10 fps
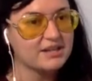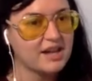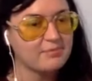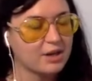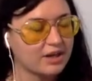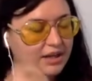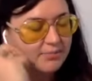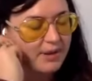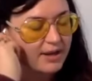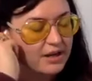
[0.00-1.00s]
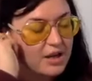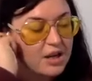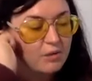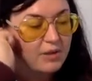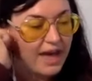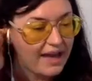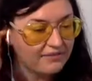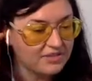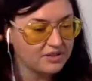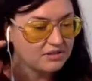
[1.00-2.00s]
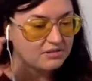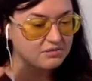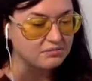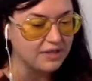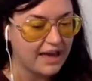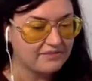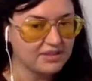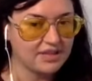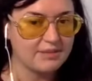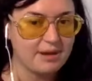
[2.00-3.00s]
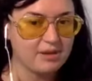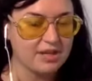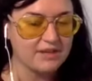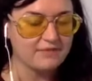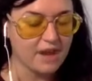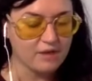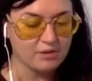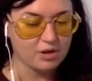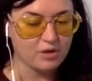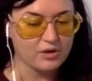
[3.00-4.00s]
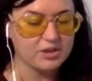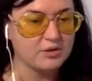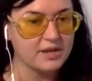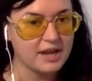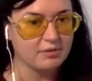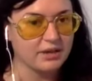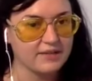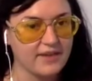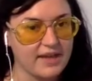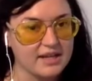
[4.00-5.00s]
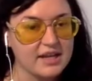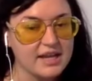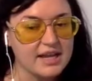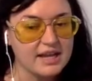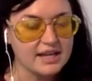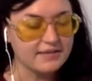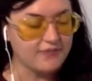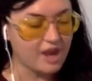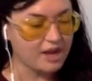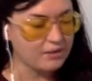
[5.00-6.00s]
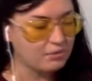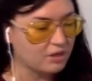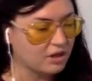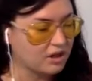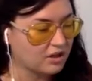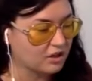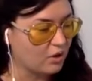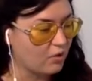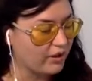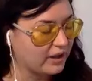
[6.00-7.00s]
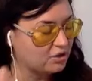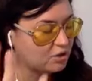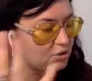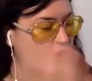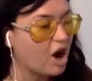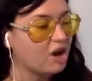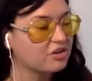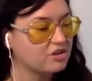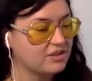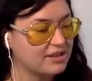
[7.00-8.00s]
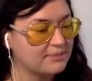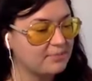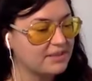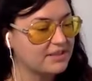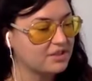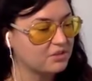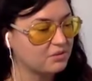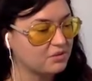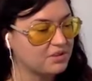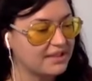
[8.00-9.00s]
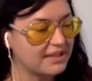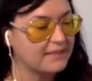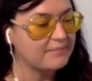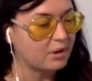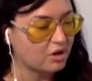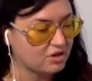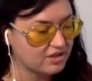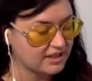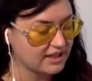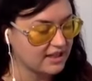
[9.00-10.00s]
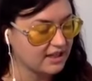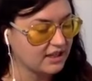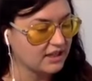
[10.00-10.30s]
marketing, but we have to think about, if I were going to a network event, if I were going to talk to these business owners in person,